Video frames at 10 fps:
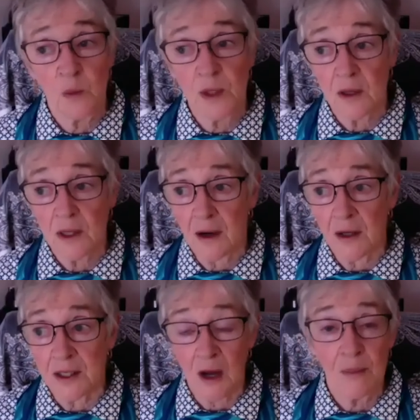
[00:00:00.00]
we, on, on
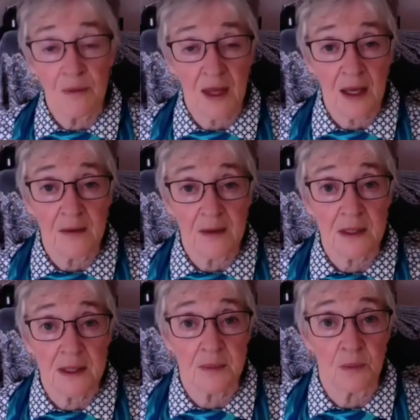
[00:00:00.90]
top of that, and this
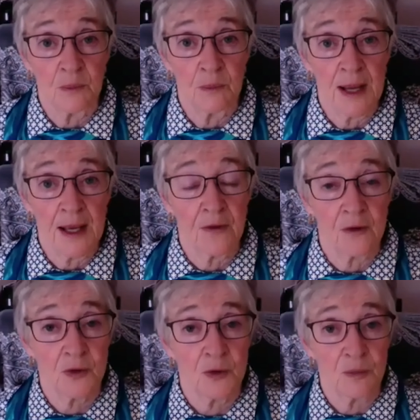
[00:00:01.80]
is my other
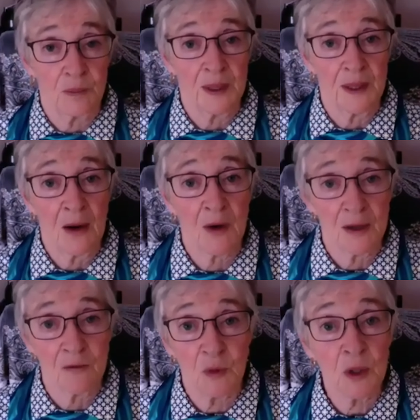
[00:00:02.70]
sort of big area
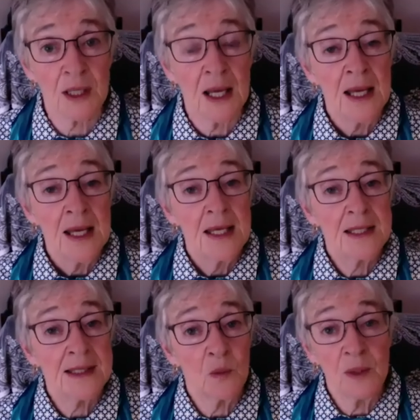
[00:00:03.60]
of work, is
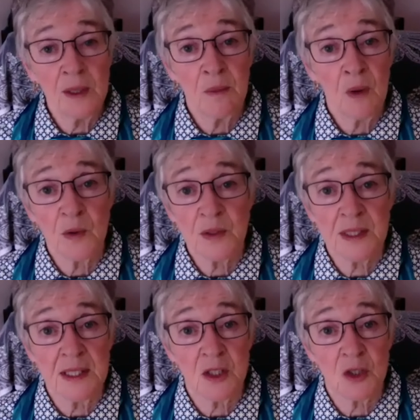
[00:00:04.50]
that we impose
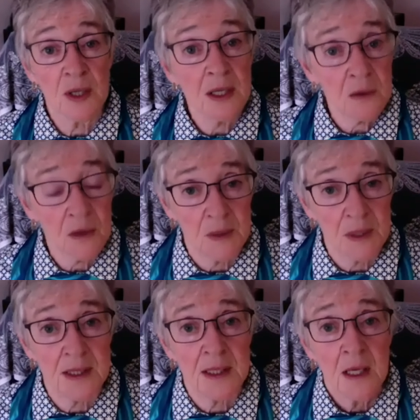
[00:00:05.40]
these trade
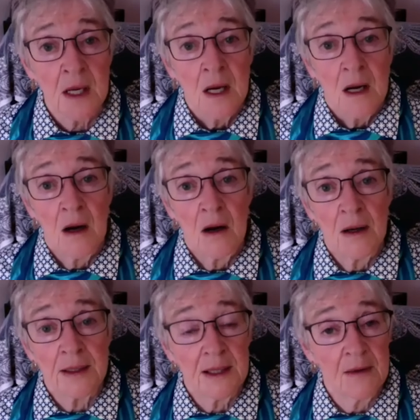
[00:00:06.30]
agreements
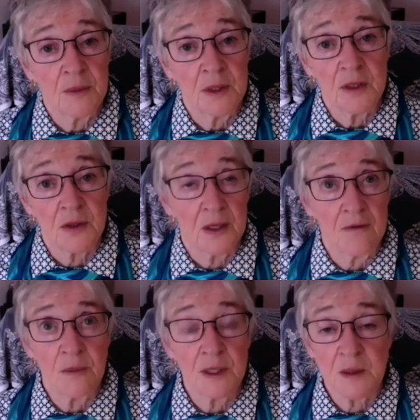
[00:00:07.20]
on governments or
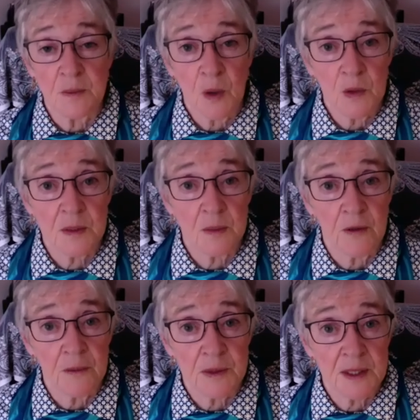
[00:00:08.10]
governments impose them on
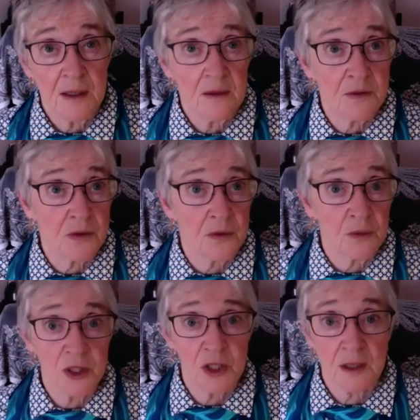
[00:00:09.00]
themselves or the
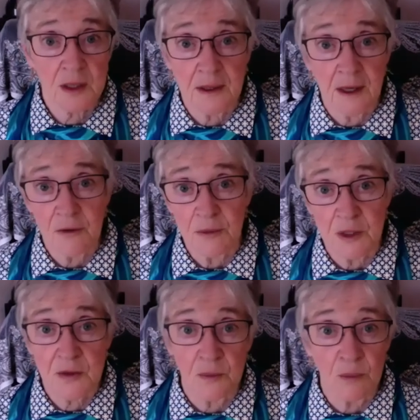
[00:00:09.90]
rich
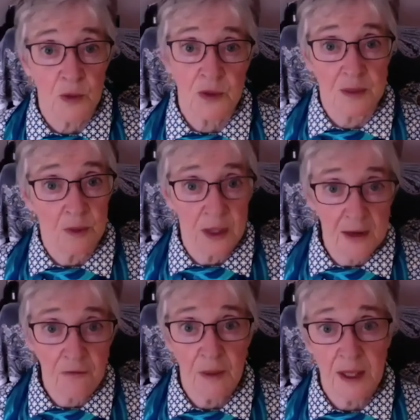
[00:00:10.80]
governments impose them on
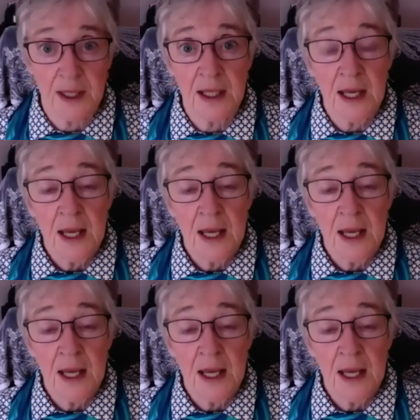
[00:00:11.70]
everybody